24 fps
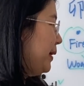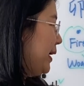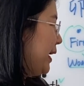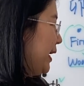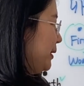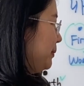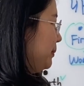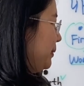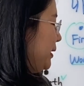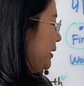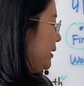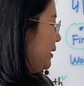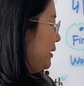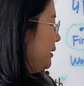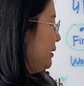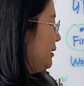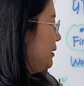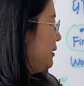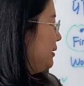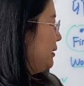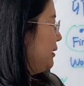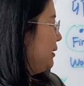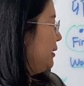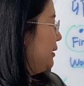bad
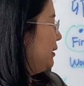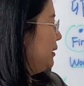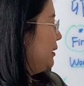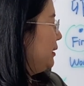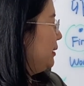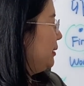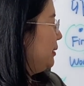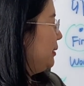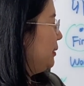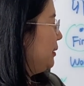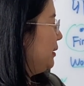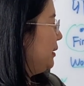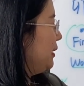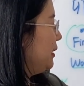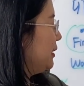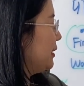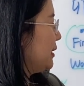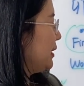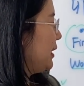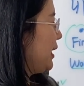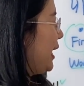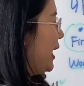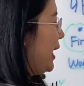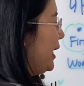because it's
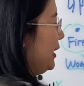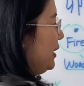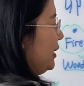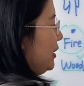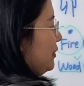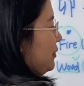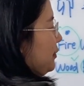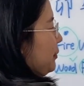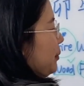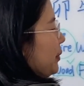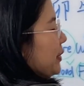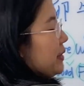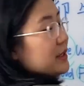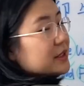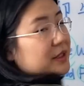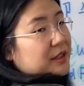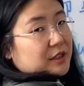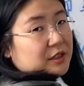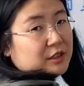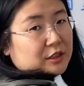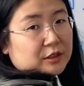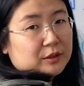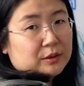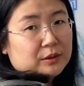kind of
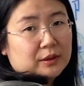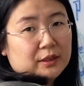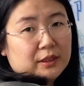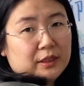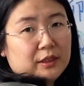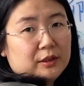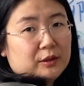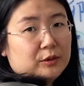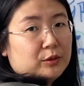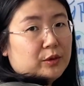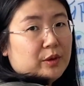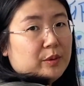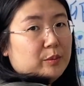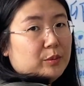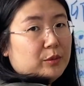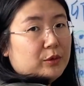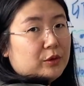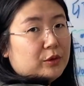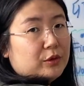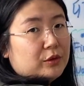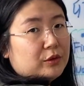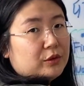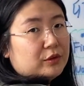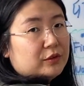positionally
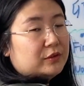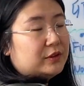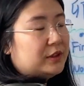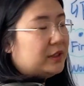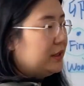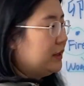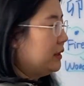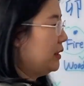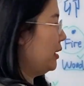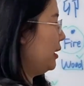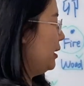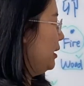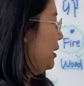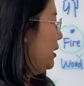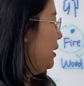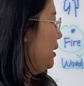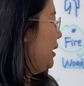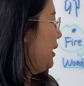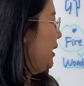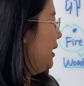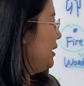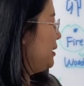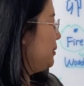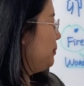removed.
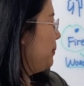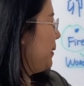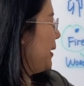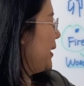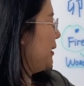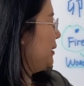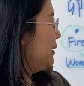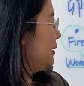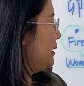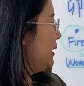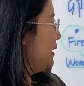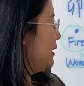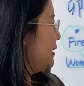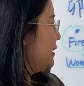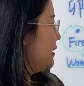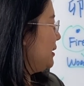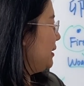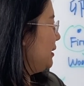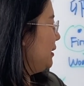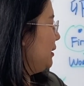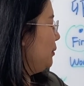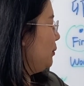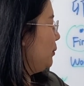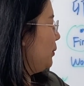It's better than
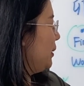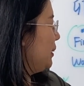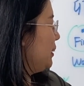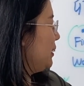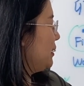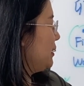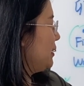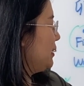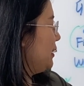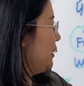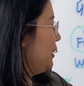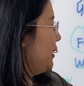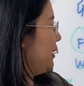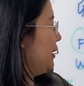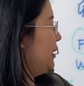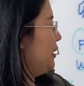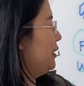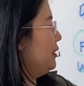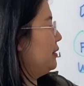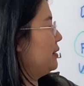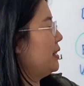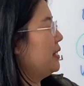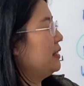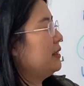water sitting
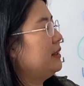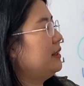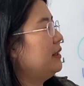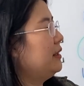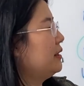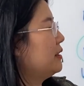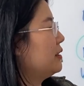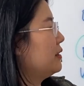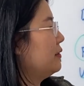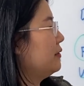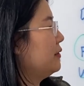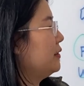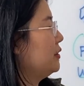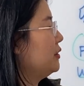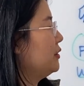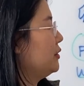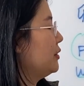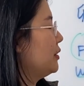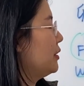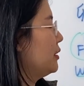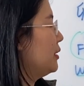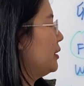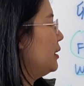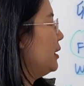here and here for
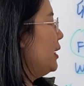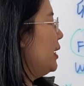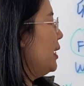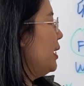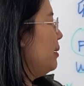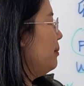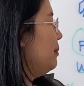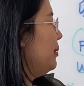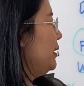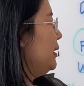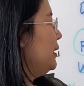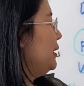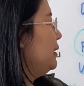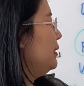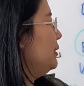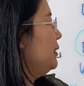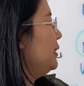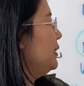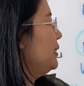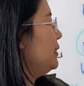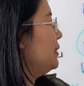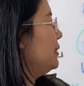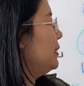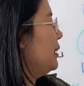sure. But then
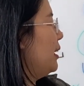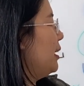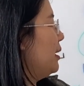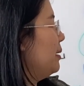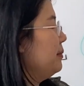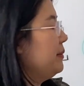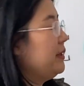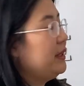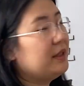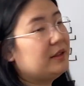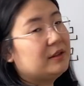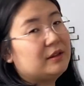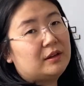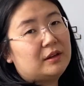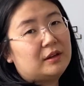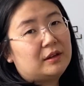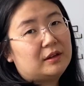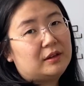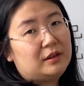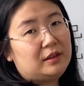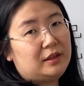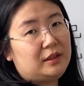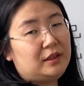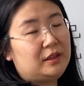this
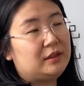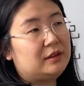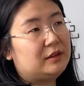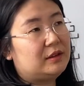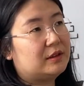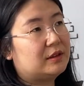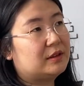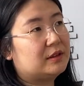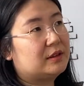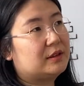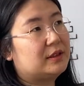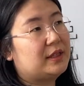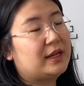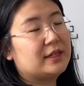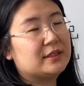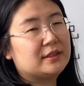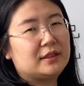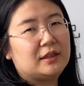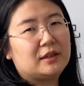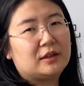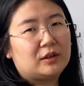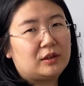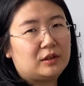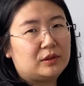Yin Earth does
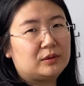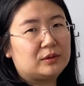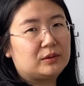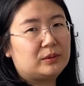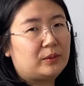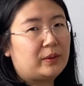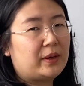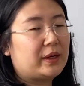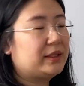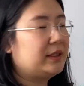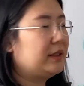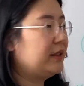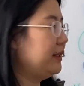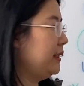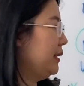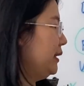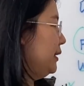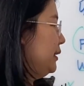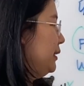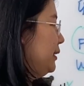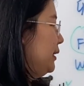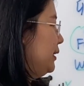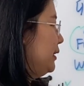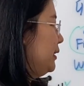include water
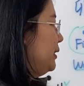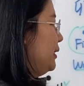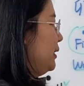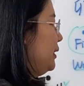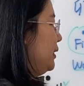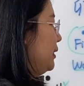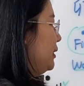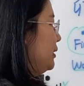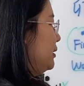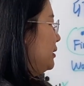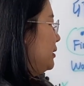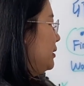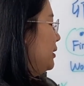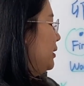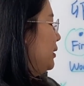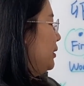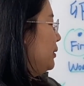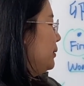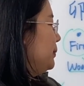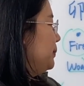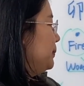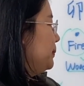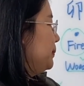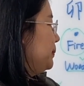in it.
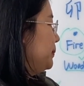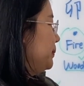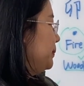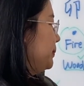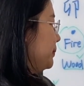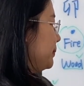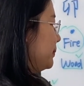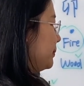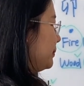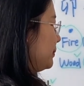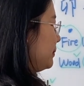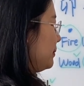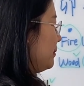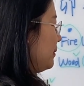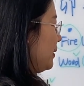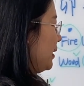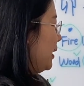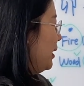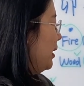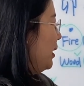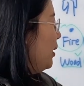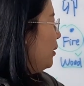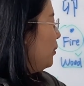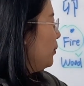So
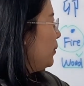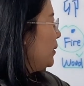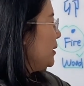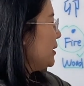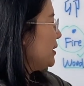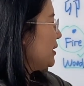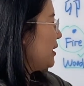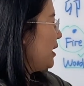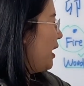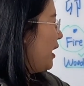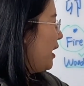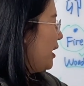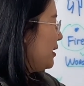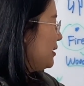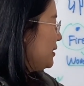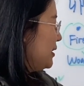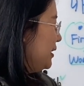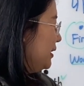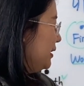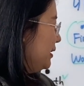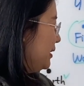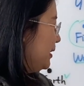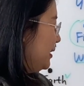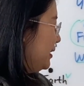what's
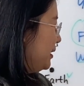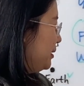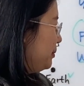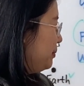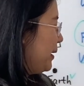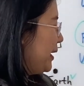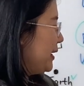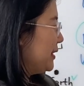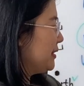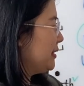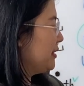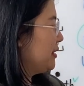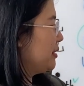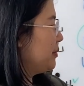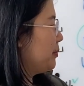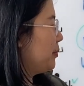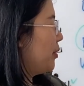causing this Bazi's